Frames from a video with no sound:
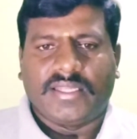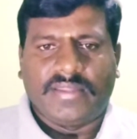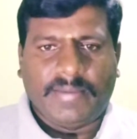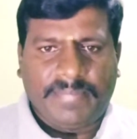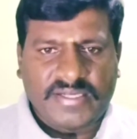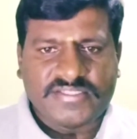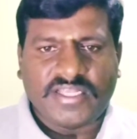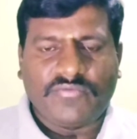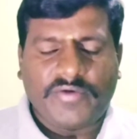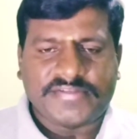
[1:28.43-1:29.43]
the
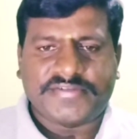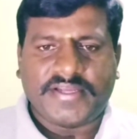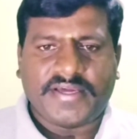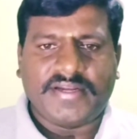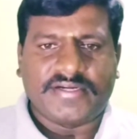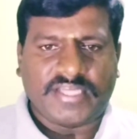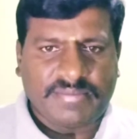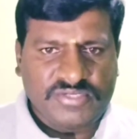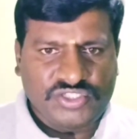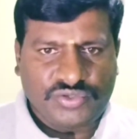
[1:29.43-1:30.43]
person who has taken a
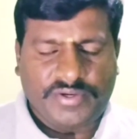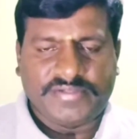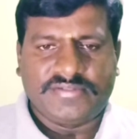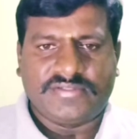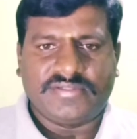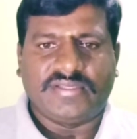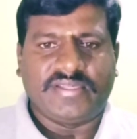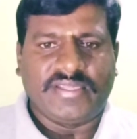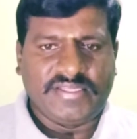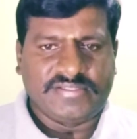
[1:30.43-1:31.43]
term insurance
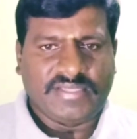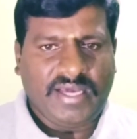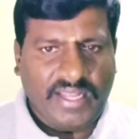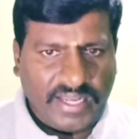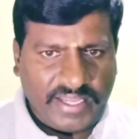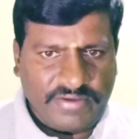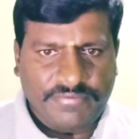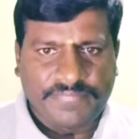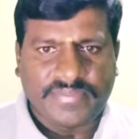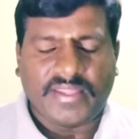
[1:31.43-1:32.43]
is
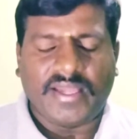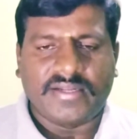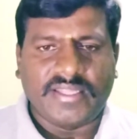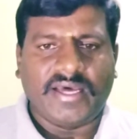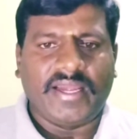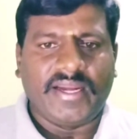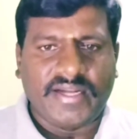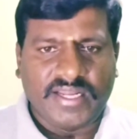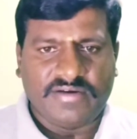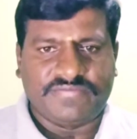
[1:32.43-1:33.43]
alive at the
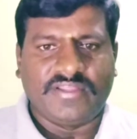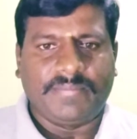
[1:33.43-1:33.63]
end of the